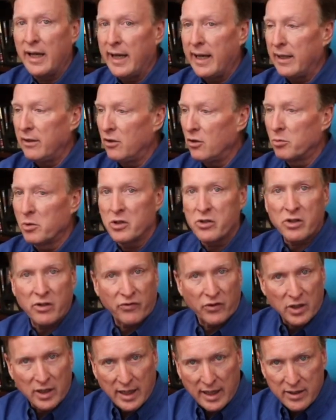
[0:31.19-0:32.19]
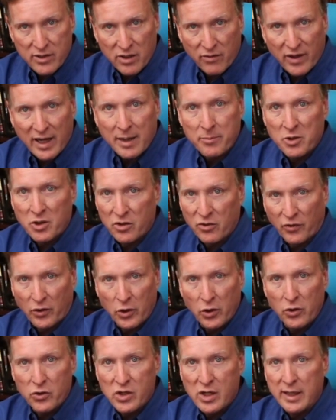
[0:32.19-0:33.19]
and numerous different kinds of options for
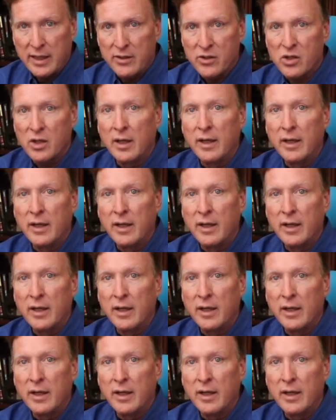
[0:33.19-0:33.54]
hose ends.